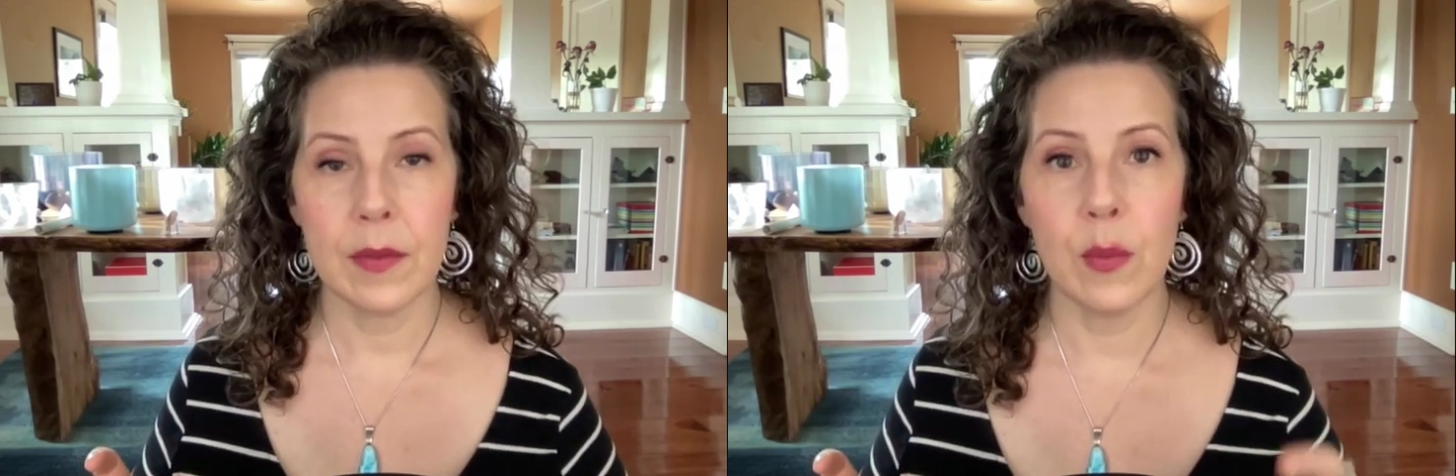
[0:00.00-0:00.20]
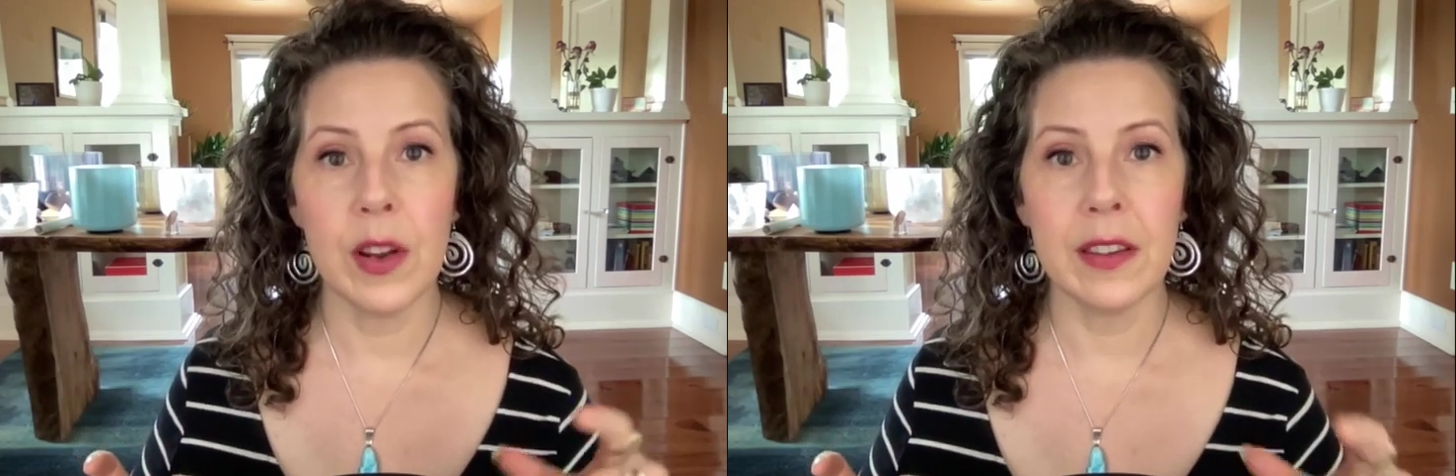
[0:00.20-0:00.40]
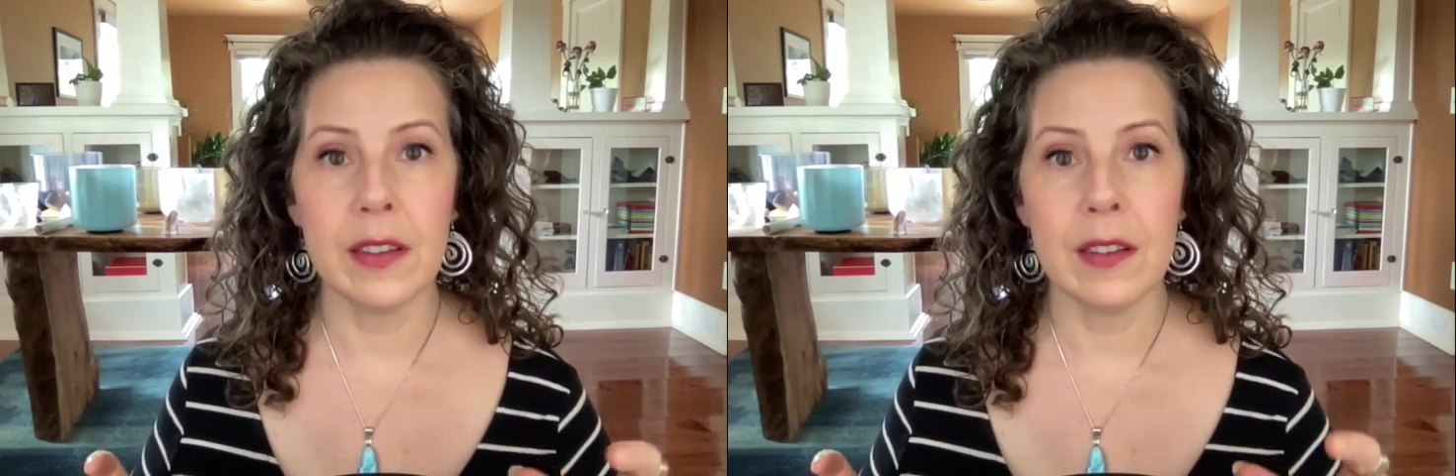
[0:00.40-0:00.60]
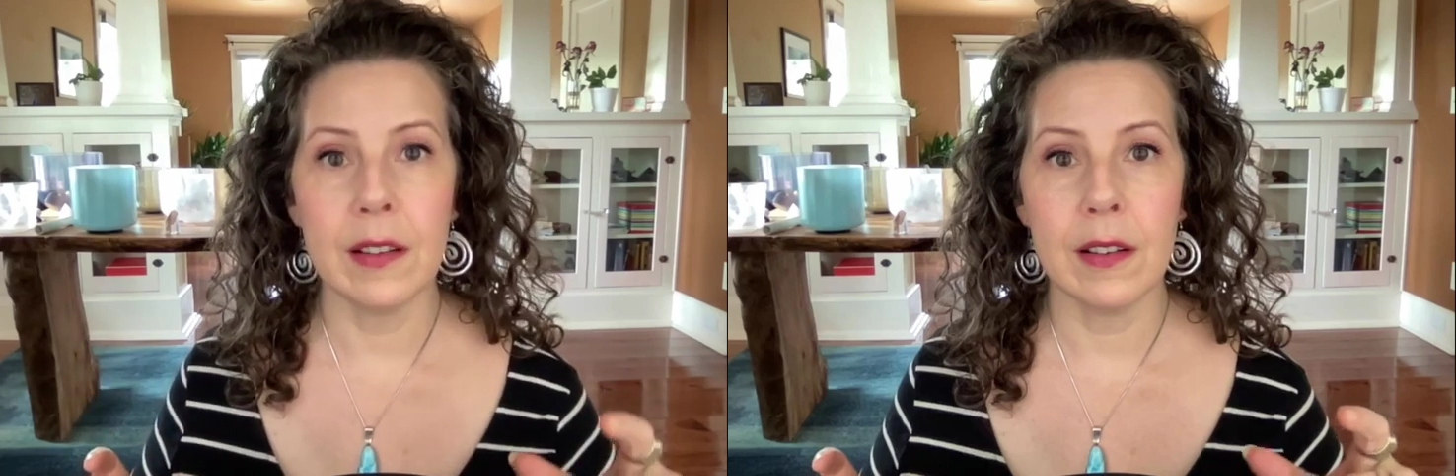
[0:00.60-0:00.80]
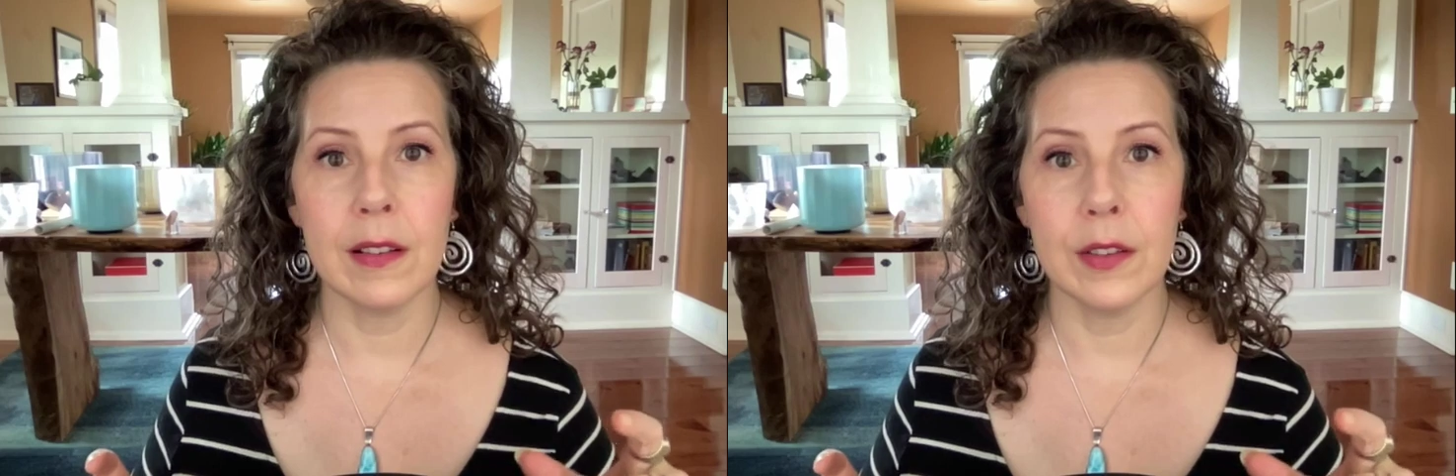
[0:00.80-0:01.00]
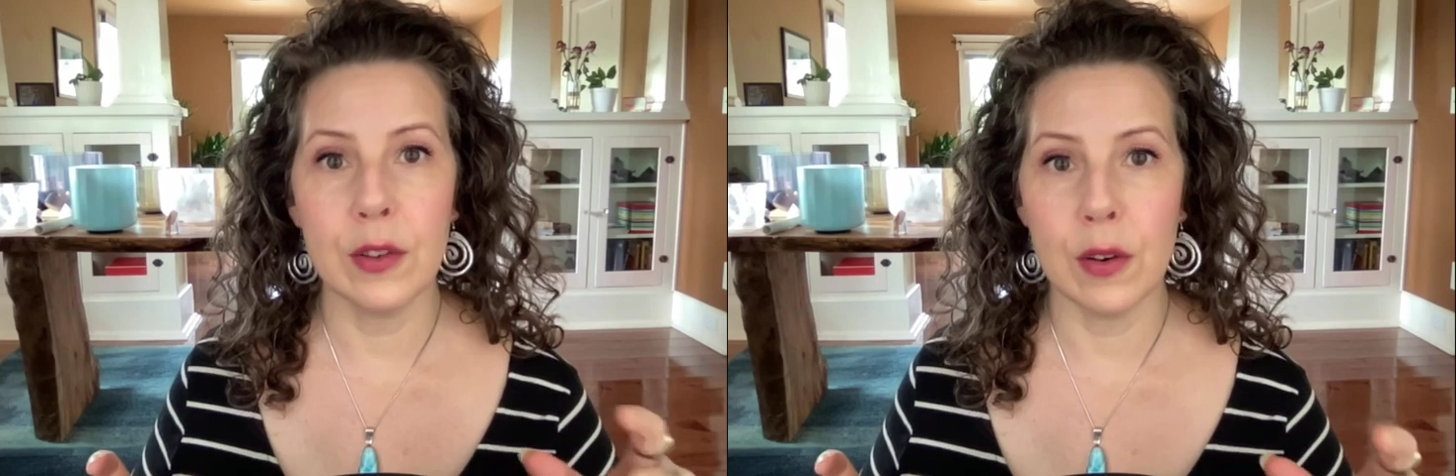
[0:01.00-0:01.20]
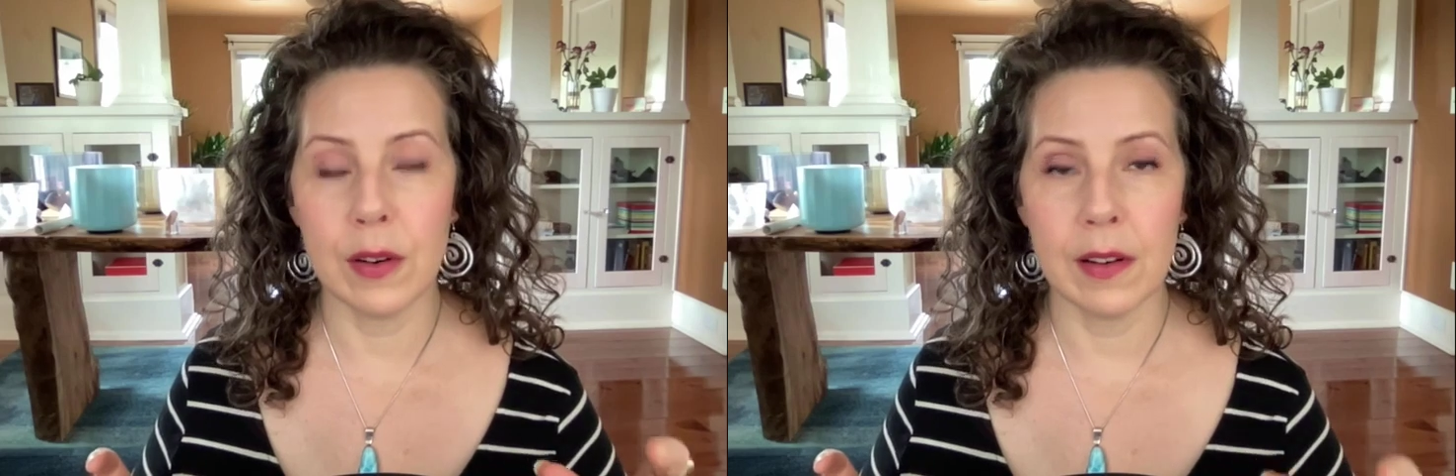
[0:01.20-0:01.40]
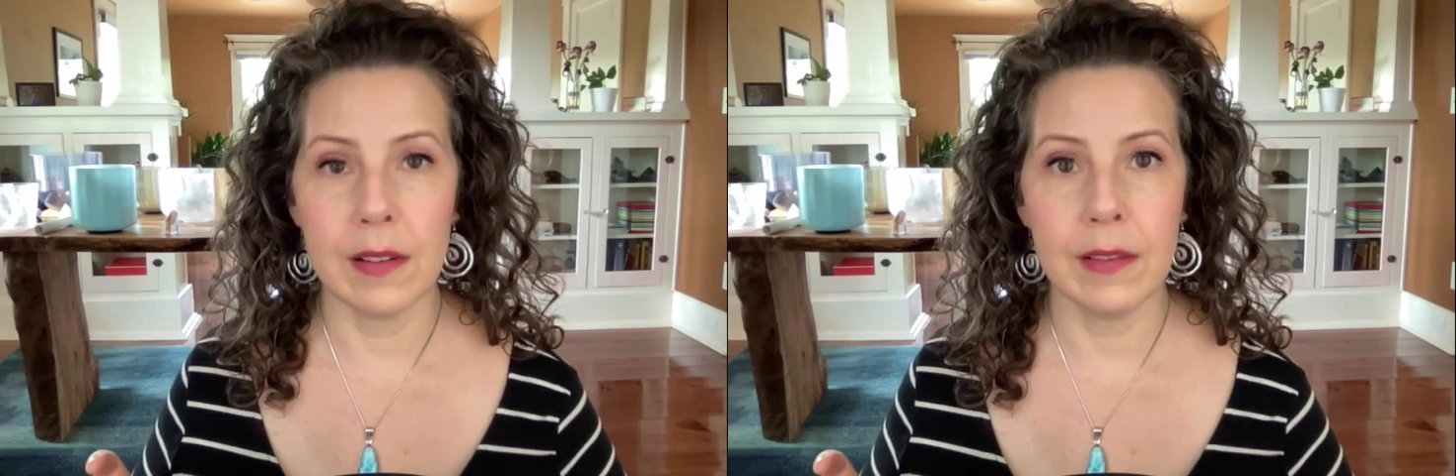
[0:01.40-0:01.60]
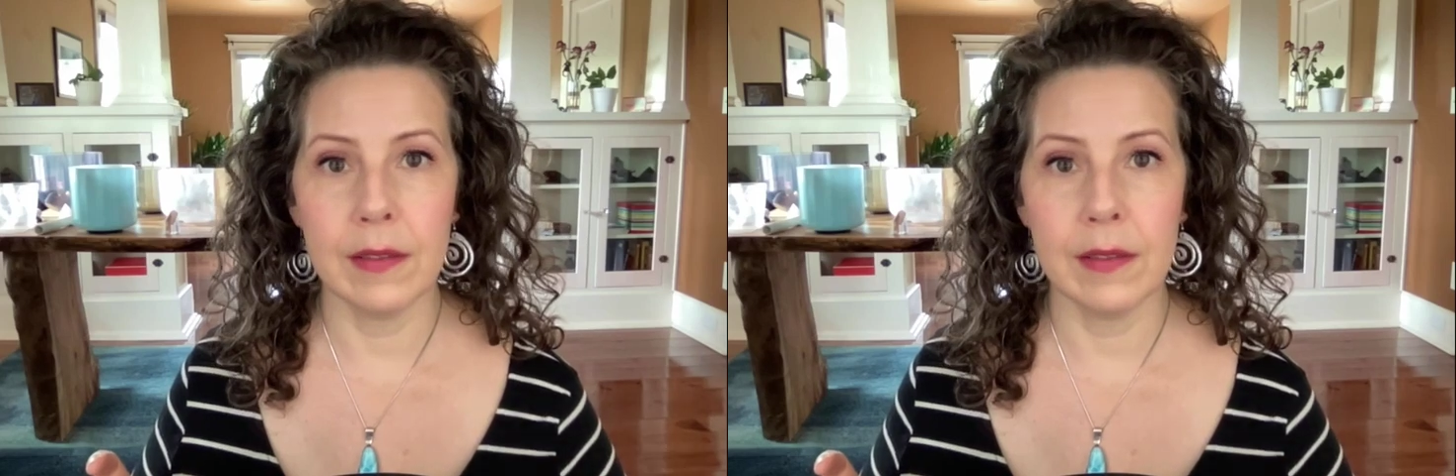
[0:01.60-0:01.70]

with your